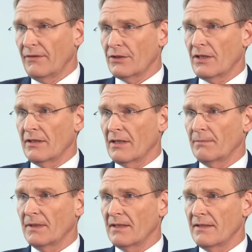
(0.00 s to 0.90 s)
So you
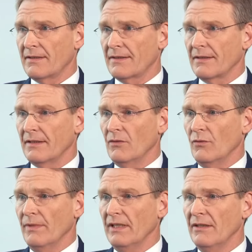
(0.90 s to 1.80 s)
see that
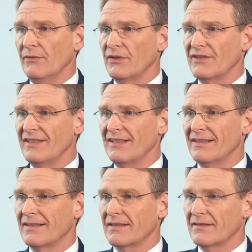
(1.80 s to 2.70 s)
camp as a symbol of
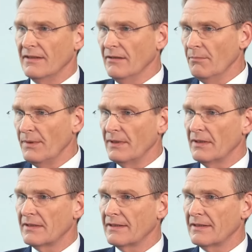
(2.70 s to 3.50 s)
Europe shutting itself